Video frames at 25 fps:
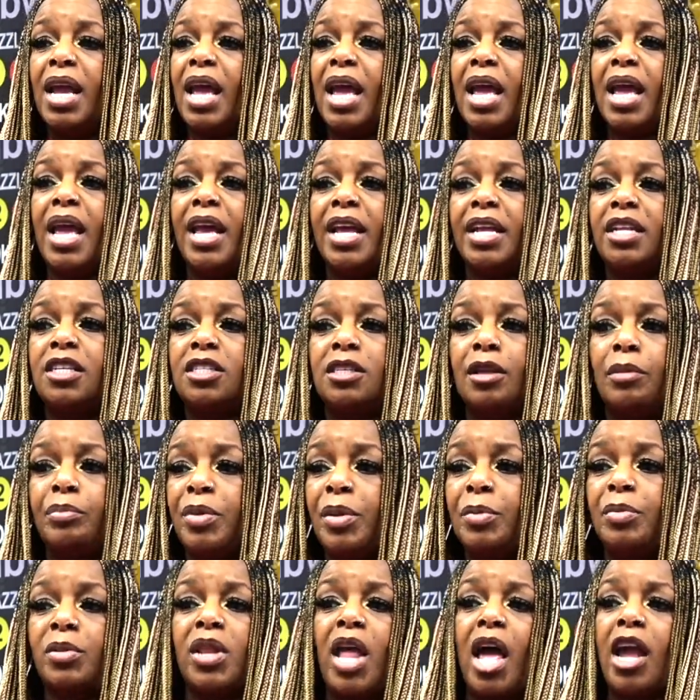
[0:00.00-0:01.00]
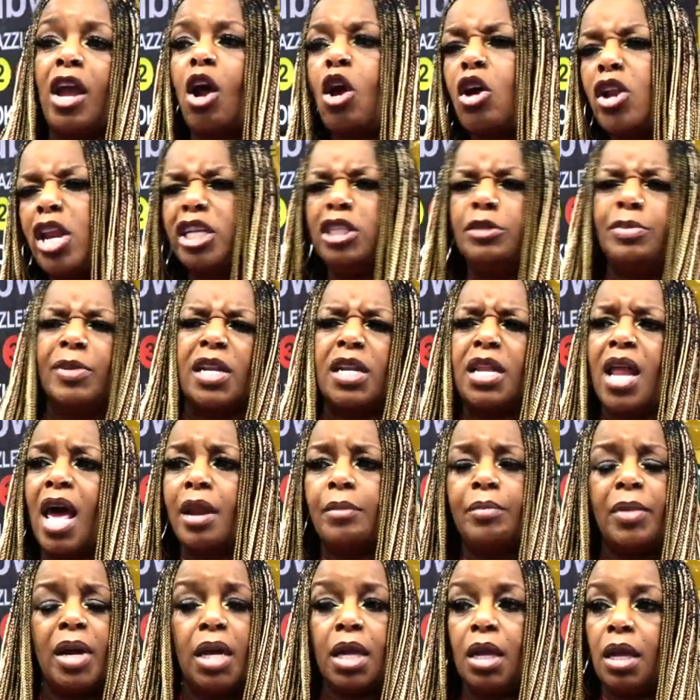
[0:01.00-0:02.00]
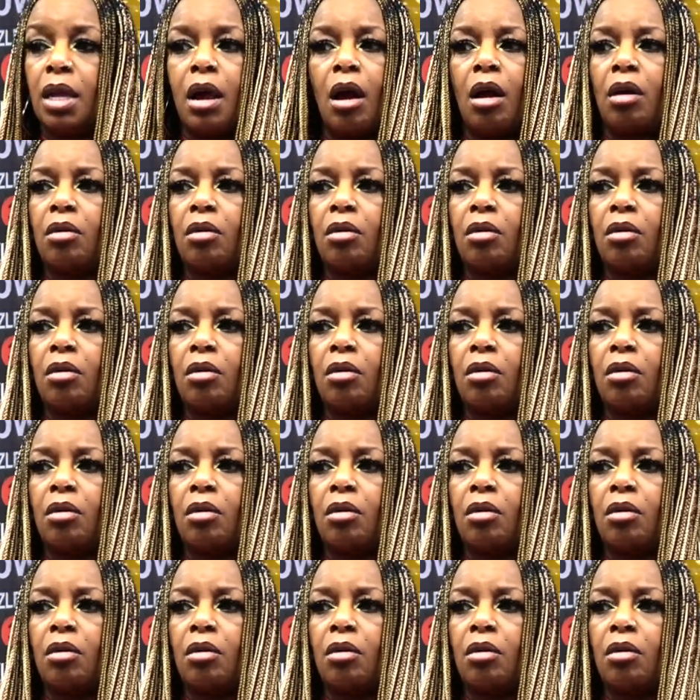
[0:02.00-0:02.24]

And some people like, oh, they spend a lot of money.